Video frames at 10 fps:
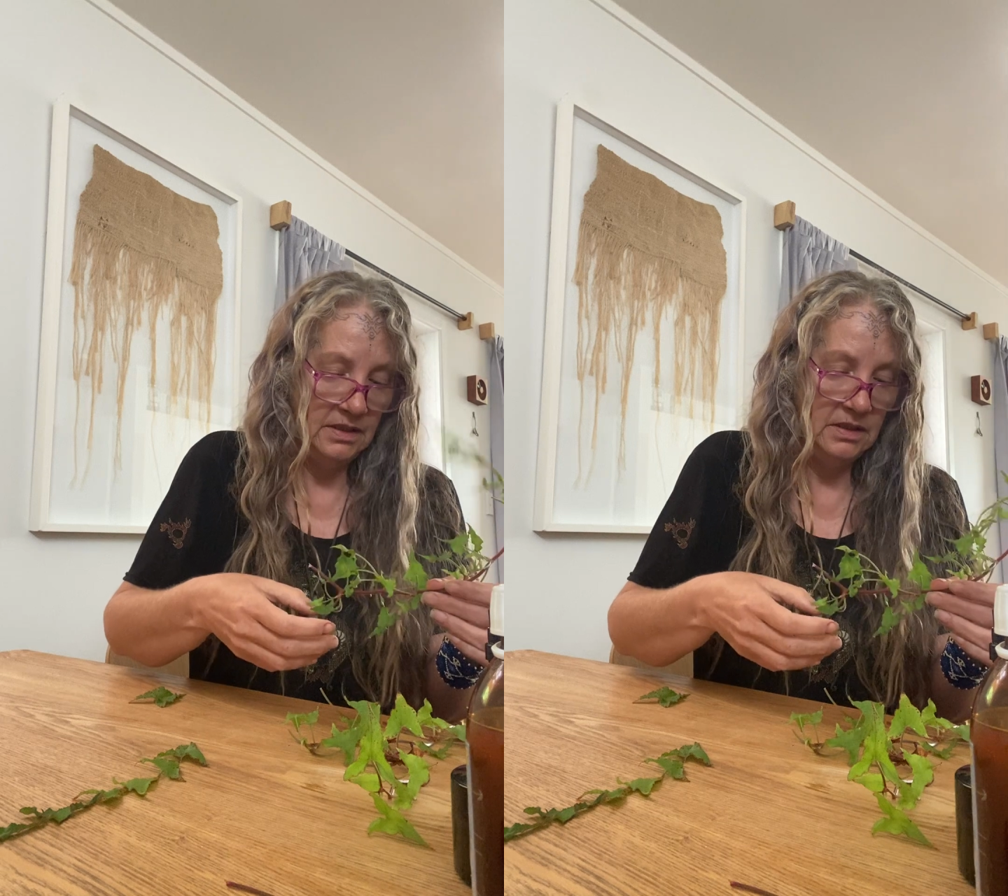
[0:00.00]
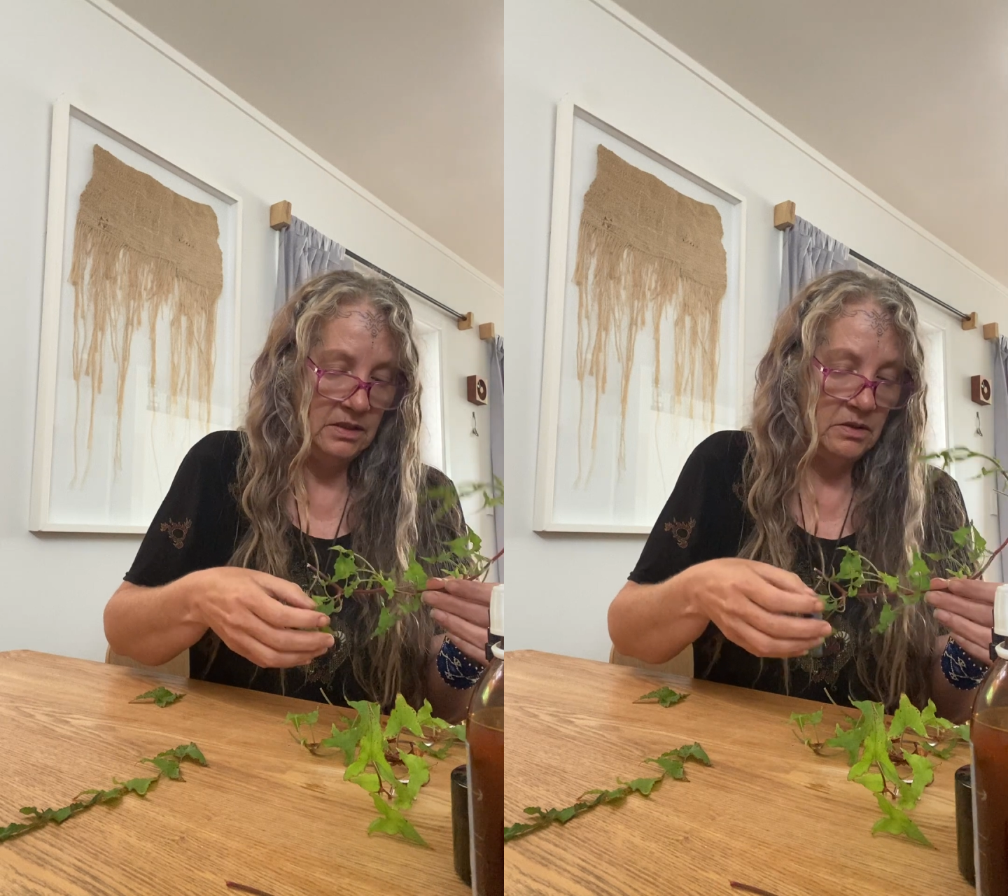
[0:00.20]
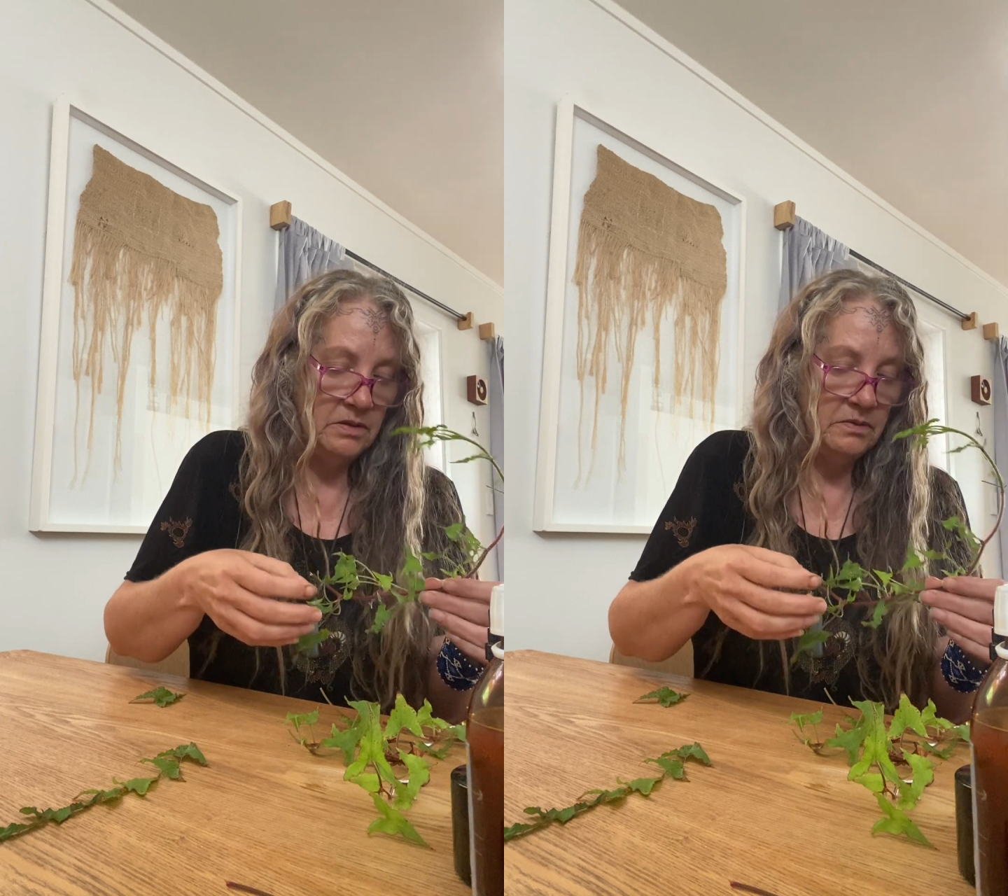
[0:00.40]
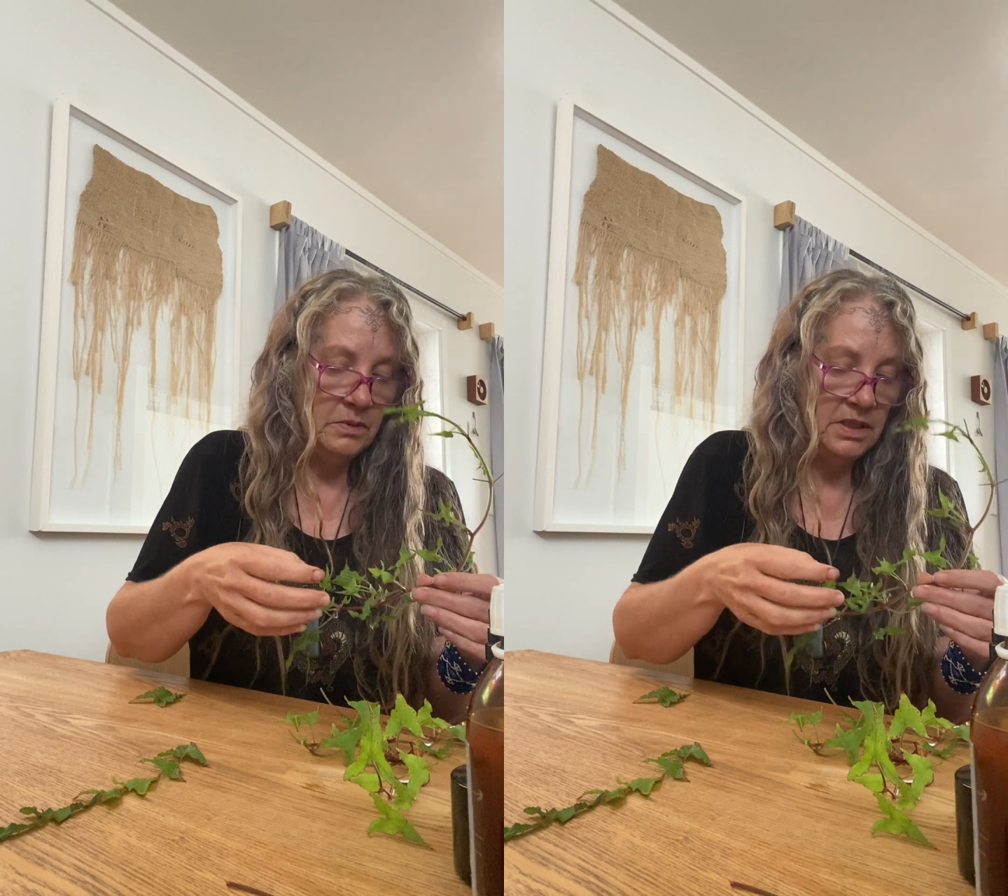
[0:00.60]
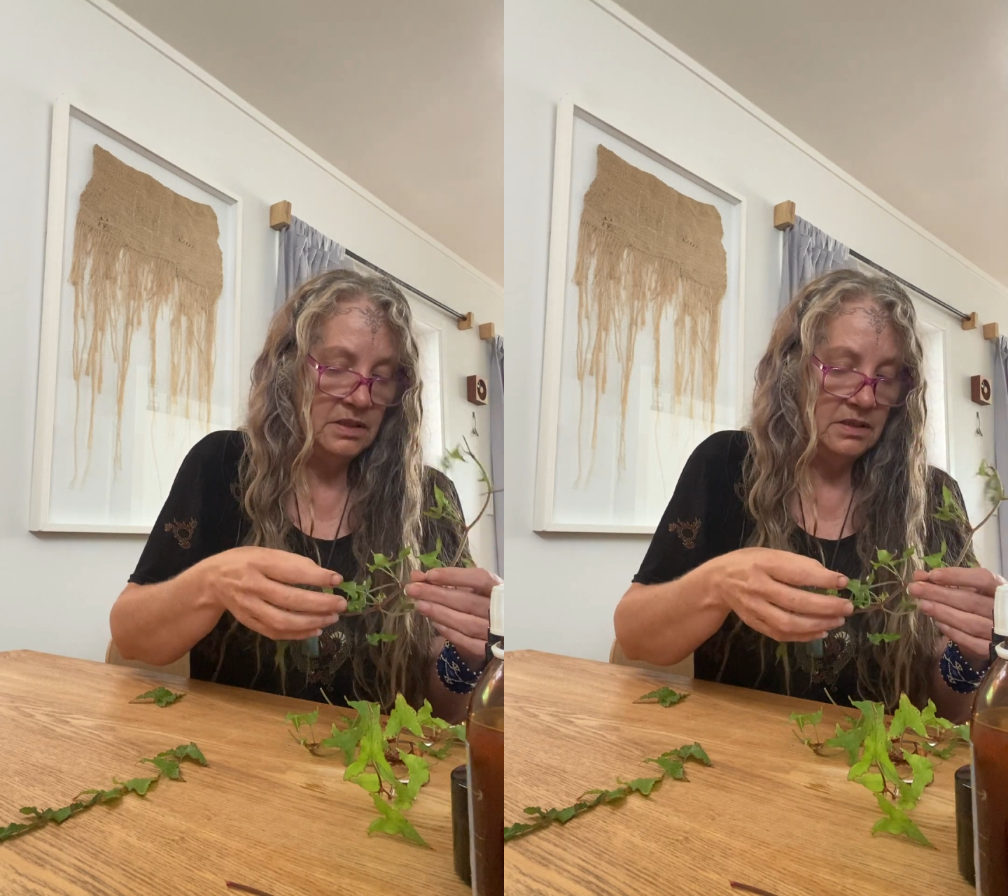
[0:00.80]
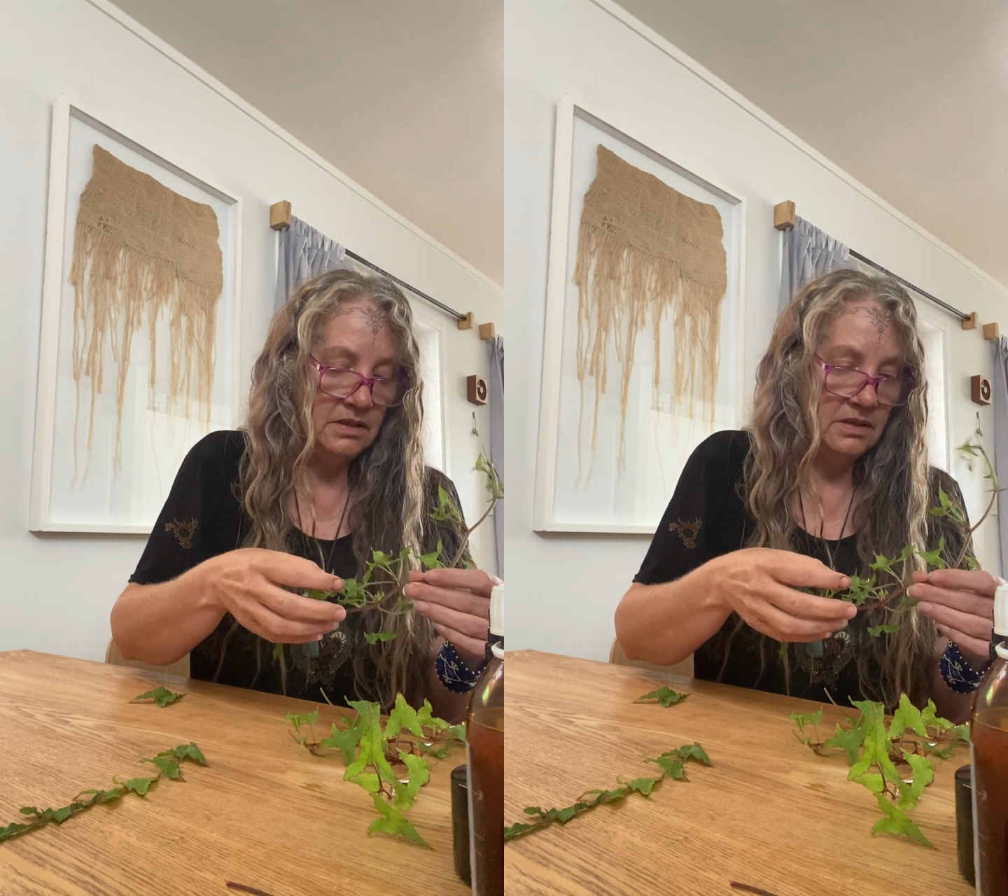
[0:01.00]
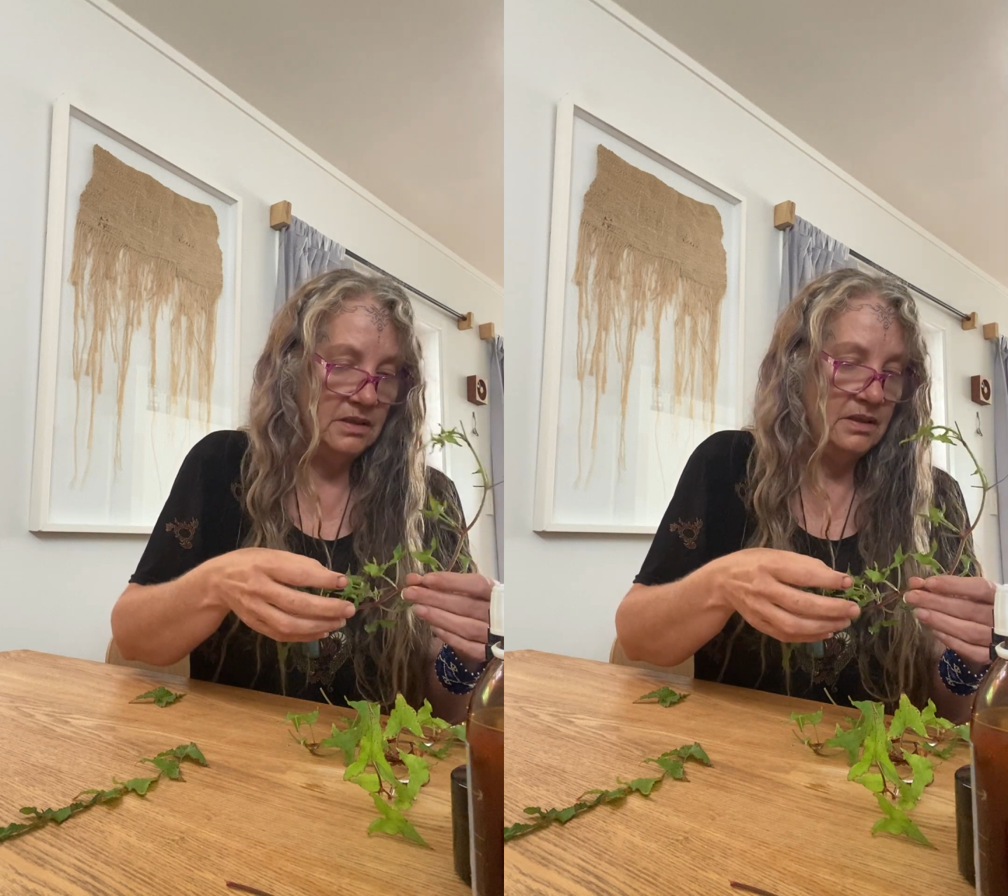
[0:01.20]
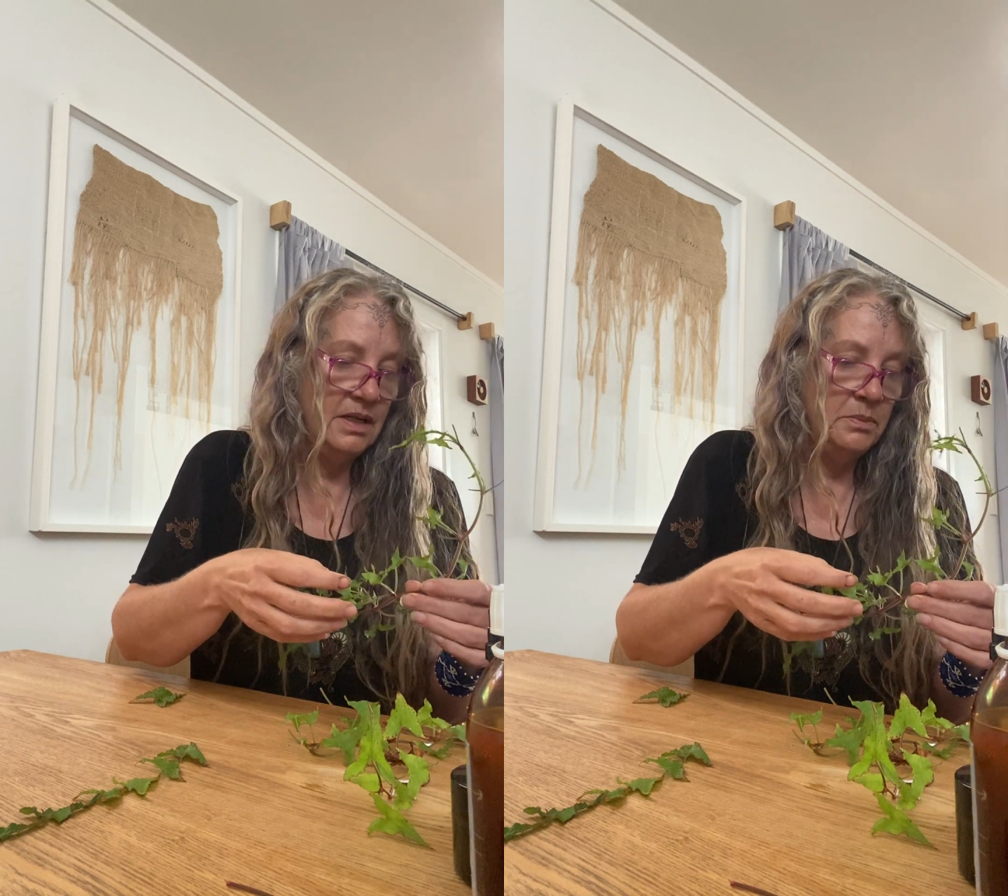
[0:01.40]
you know, if what
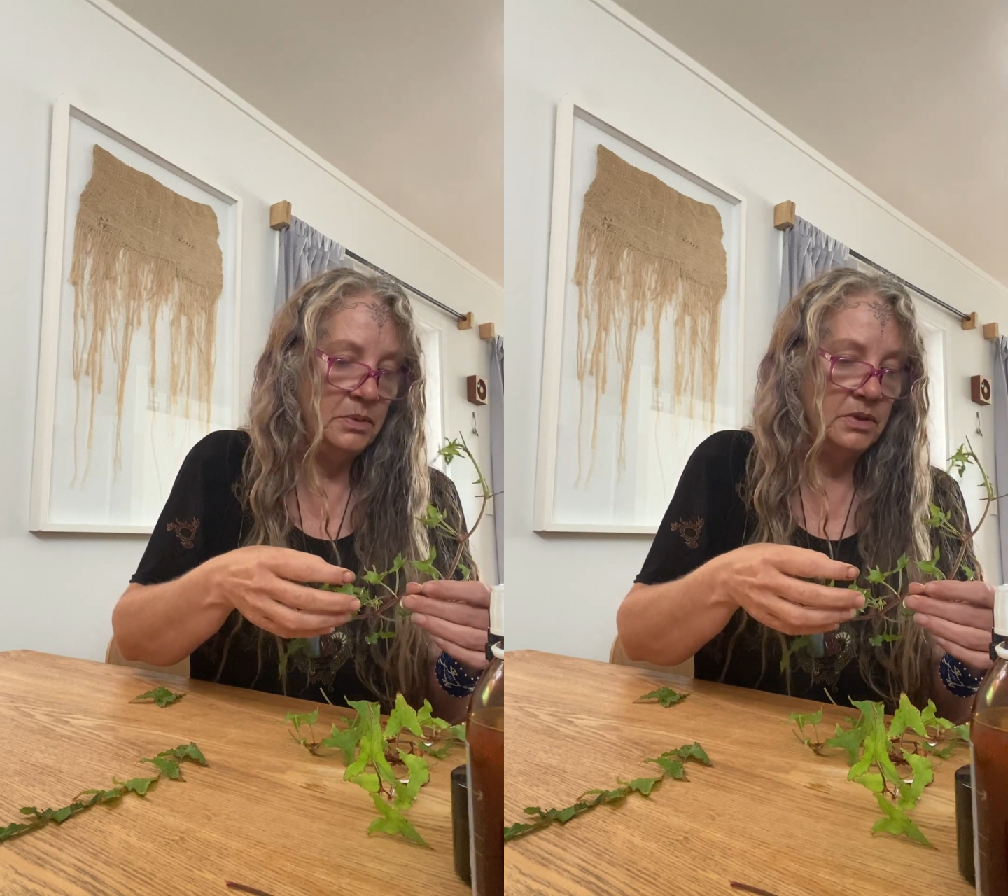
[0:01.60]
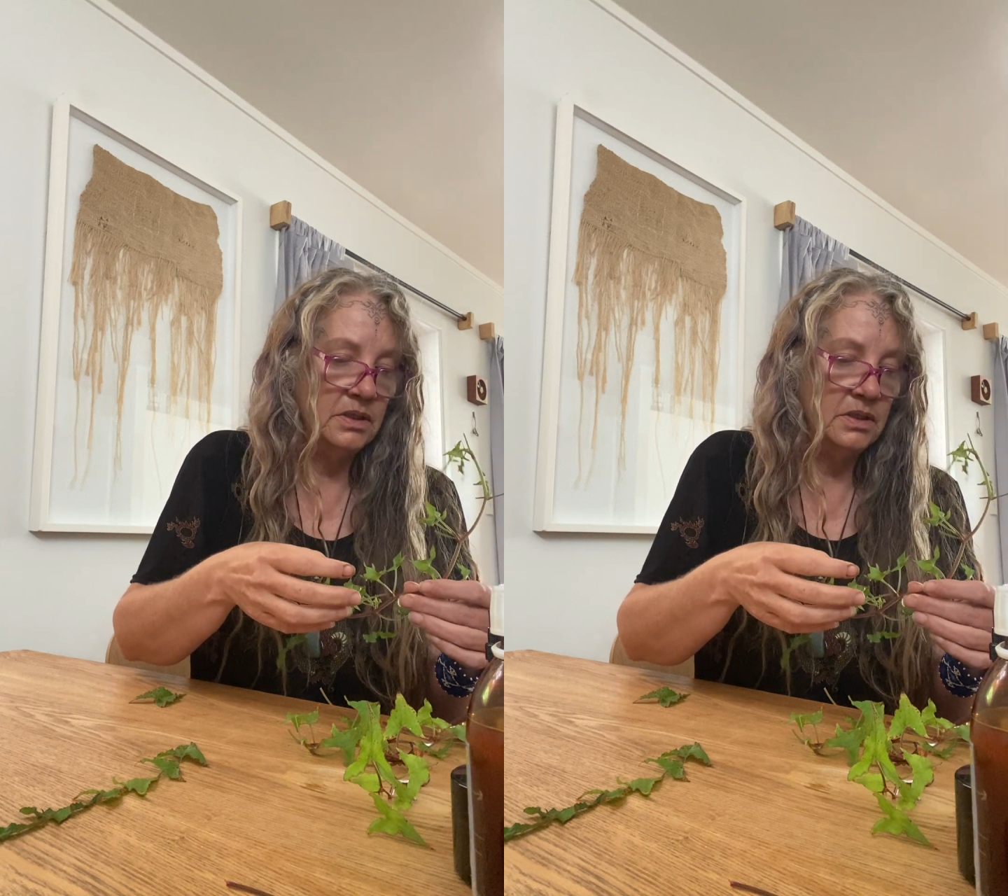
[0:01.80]
that book